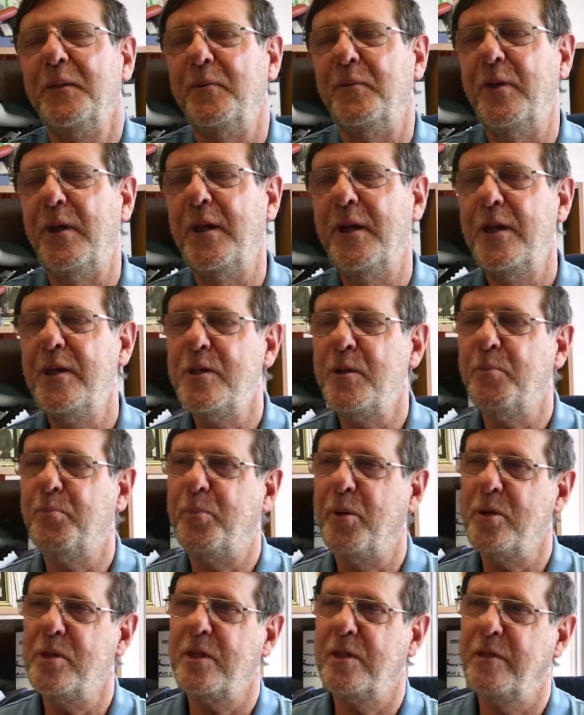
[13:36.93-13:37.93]
There is a
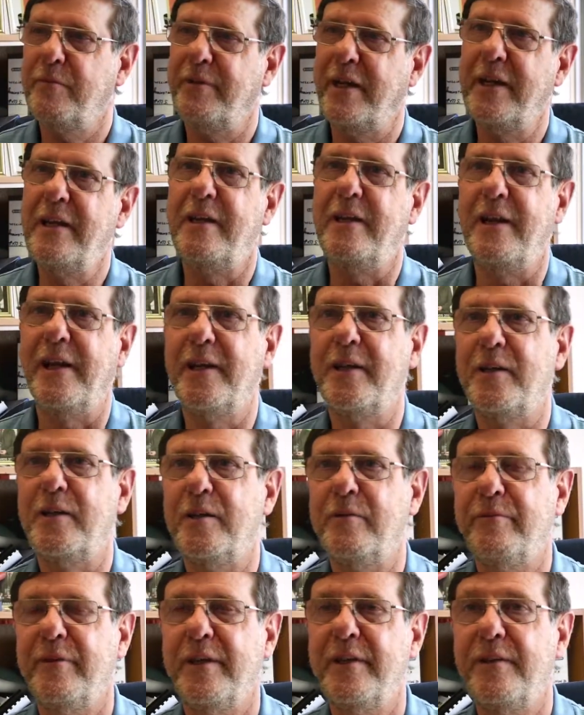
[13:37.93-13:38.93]
positive and a
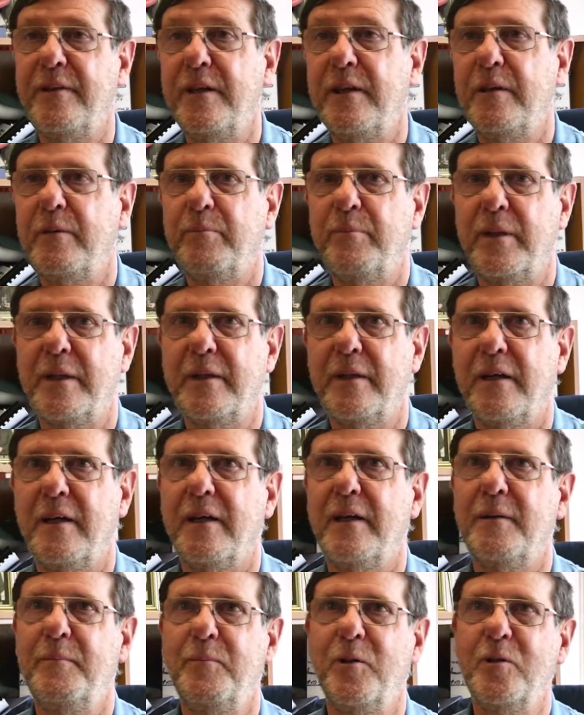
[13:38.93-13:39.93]
negative, I think, but
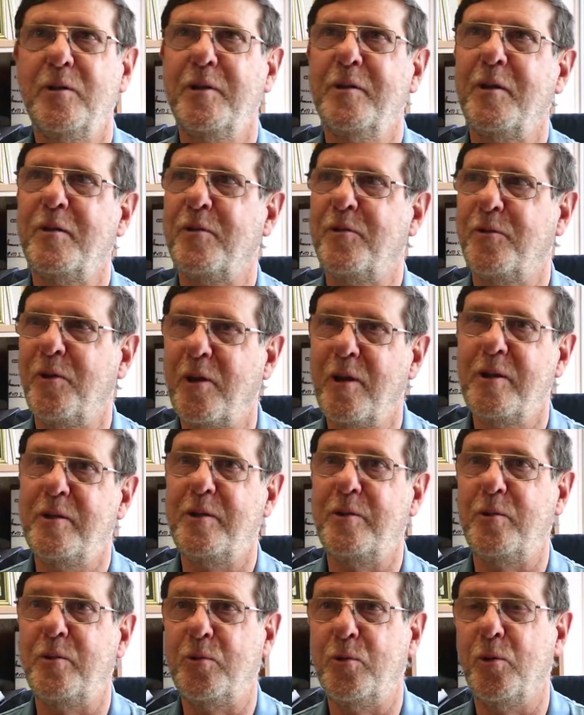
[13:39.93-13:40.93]
I'm not an
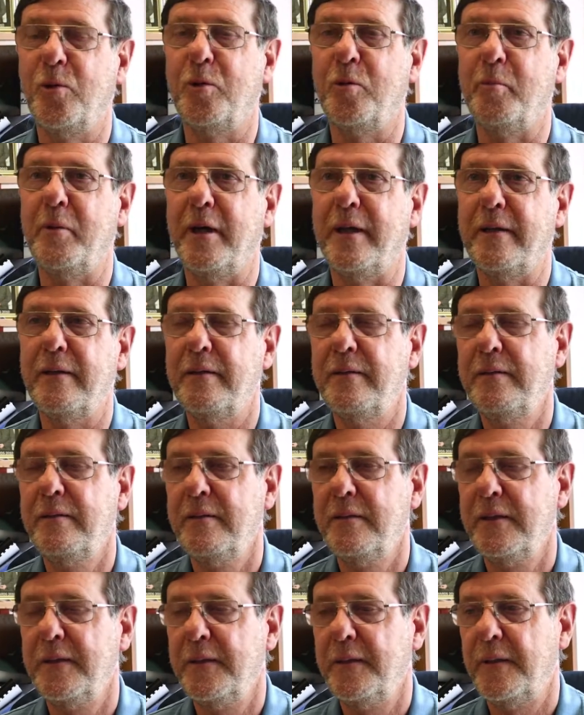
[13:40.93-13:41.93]
authority to talk about it.
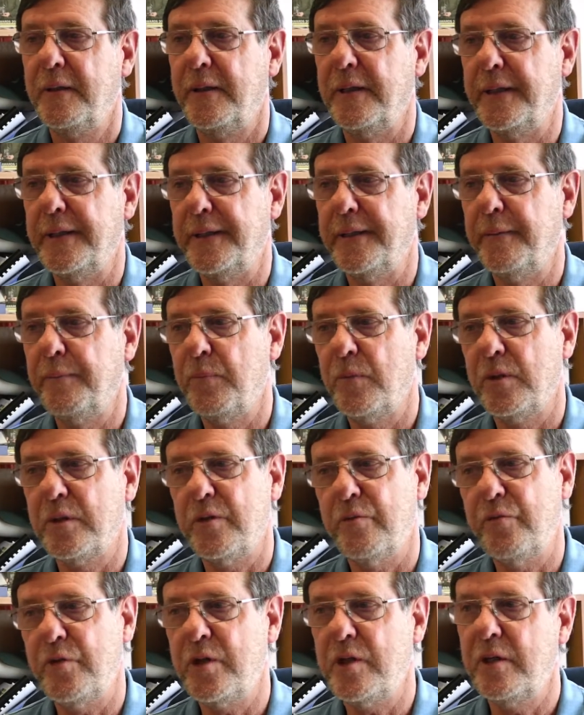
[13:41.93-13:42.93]

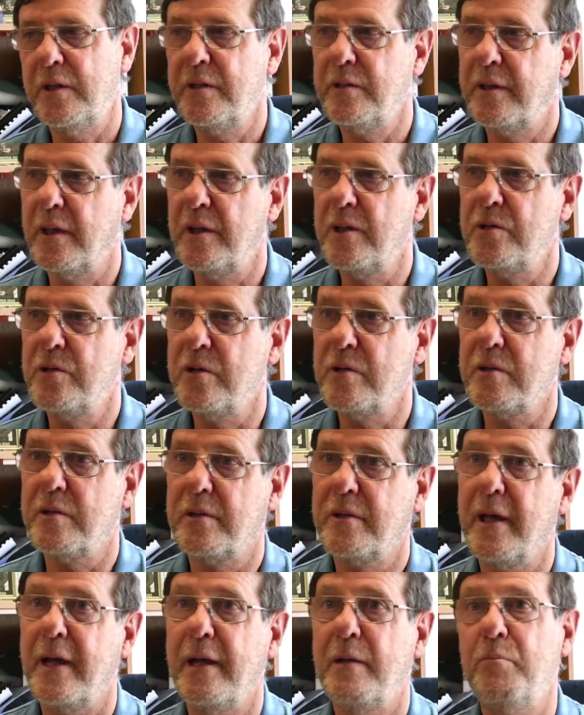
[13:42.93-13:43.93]
Artificial intelligence
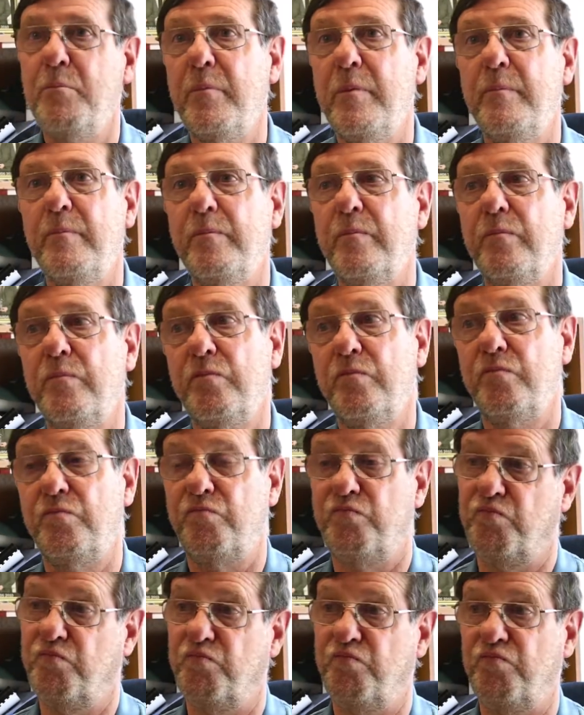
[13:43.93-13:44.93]
can
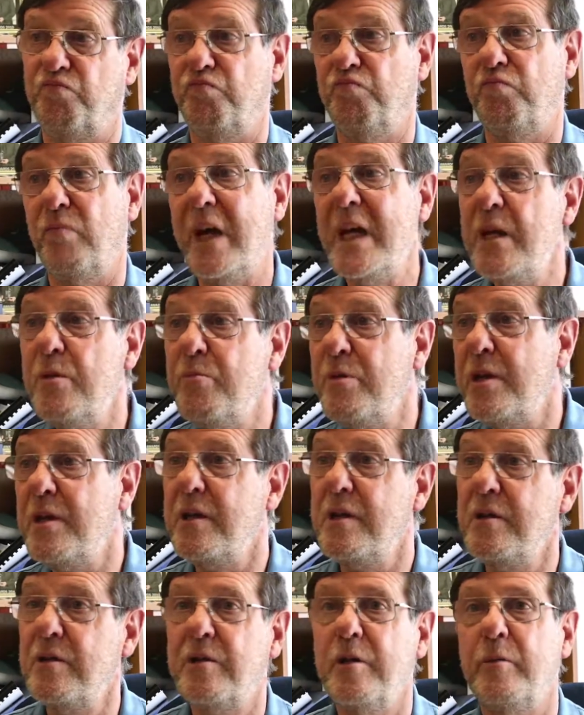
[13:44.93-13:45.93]
maybe
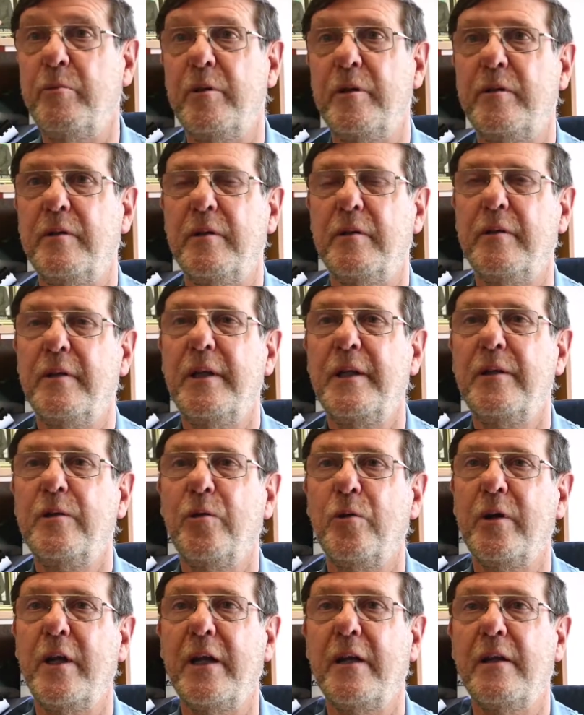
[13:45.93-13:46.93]
interpreted
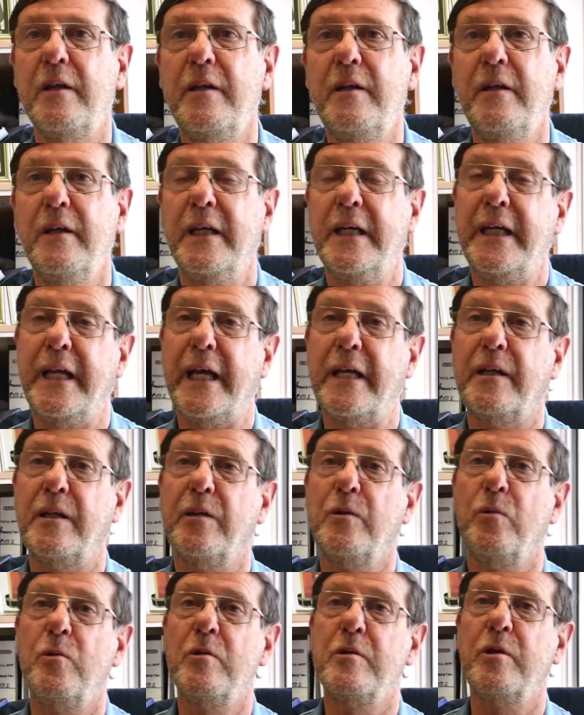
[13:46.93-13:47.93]
incorrectly. It
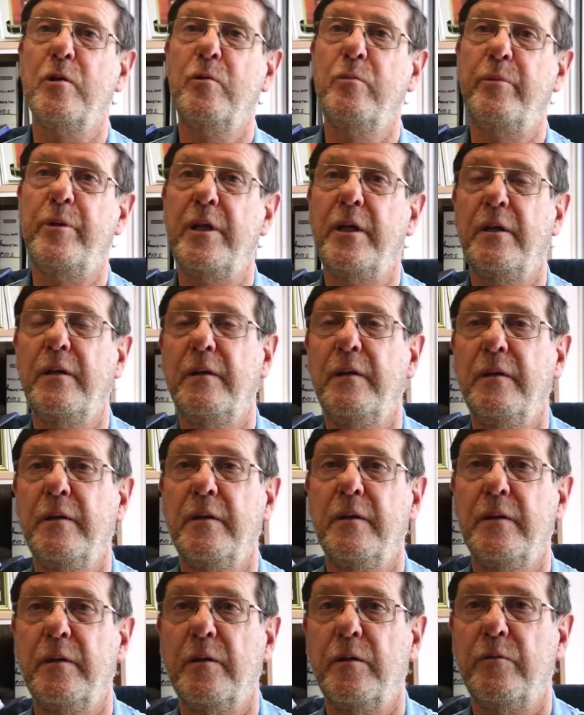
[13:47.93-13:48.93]
can also bring
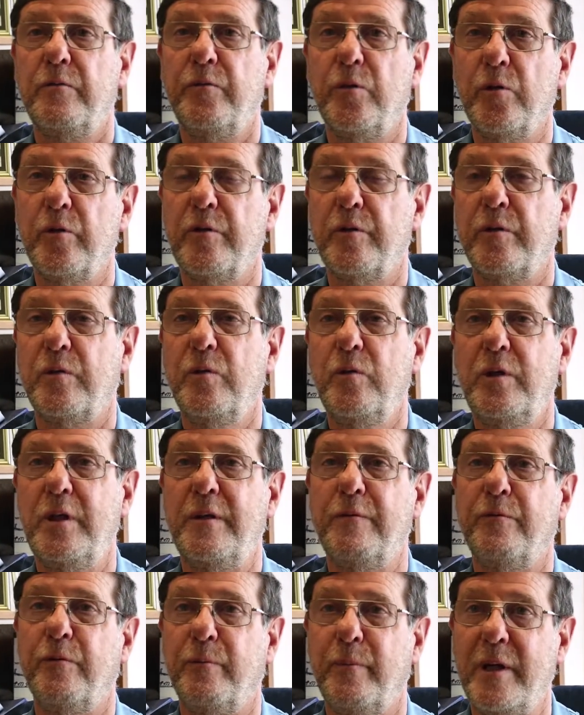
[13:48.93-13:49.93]
forth good
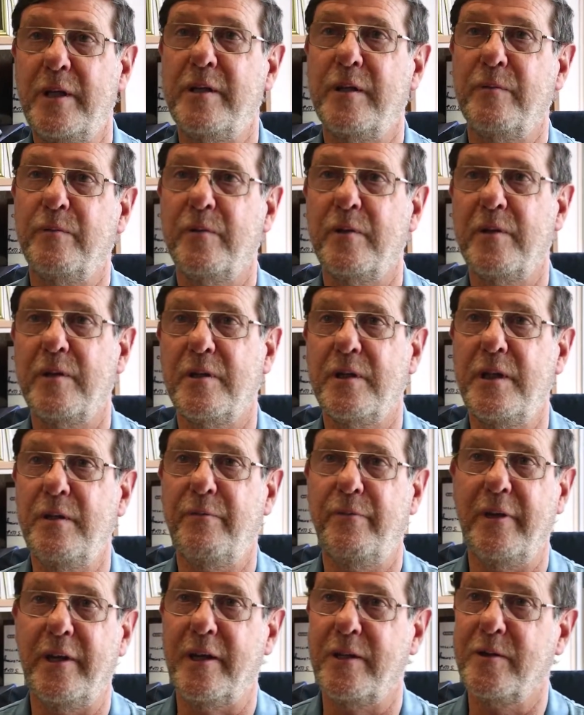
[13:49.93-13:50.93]
information for the
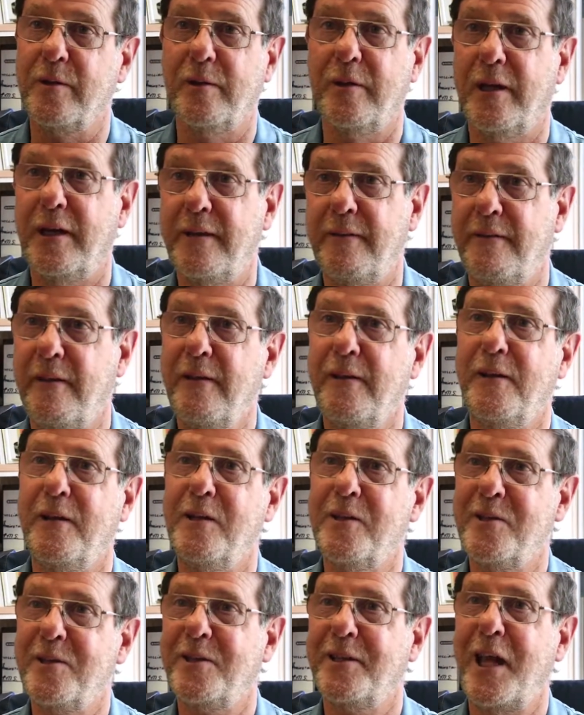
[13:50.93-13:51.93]
seafarer. So I think
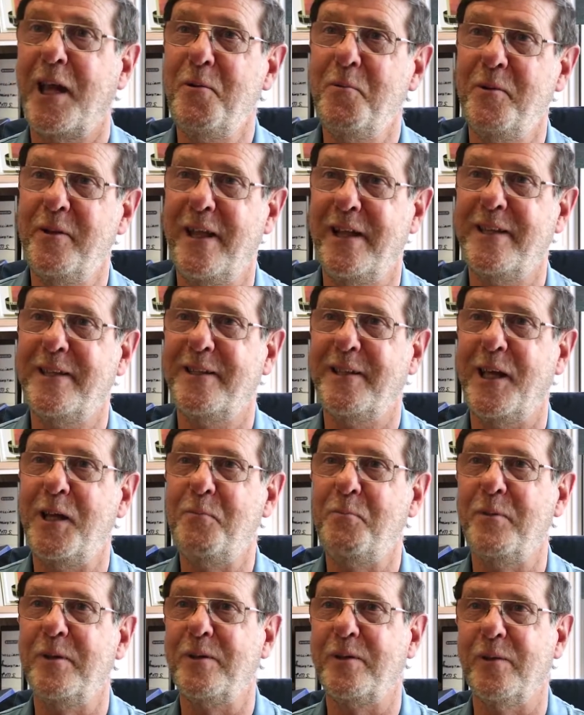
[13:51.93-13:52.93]
I'll stay with that
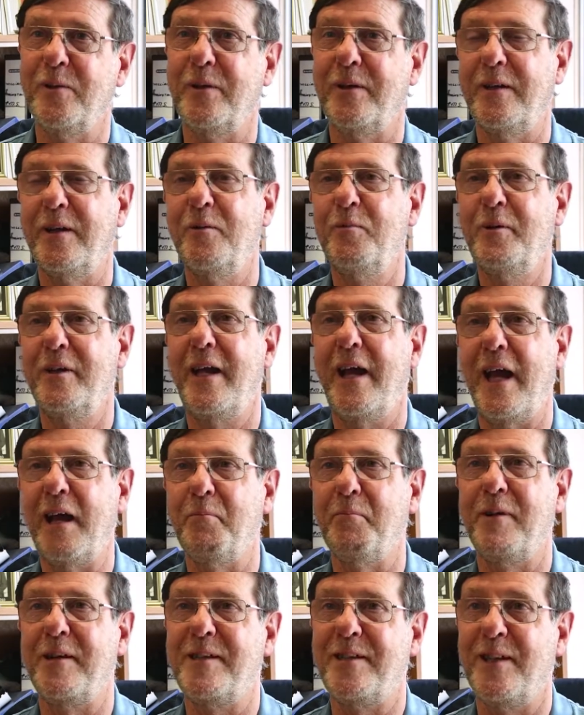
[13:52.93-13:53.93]
statement, so I don't want to
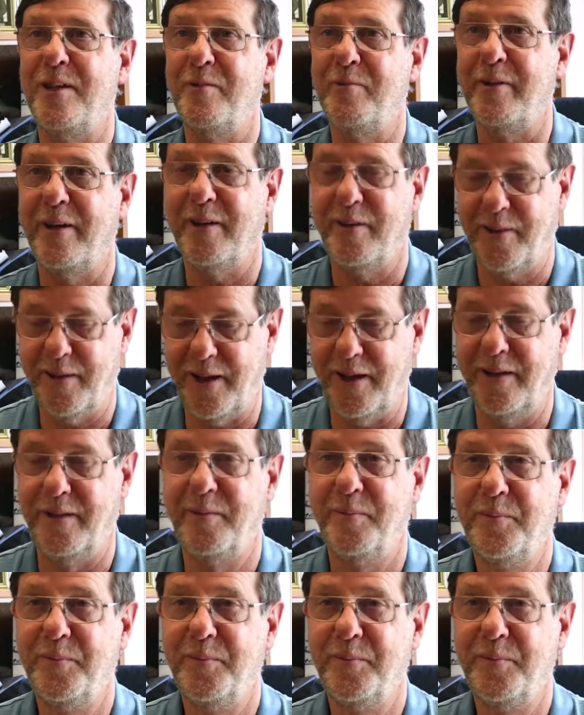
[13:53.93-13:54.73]
hang myself out there.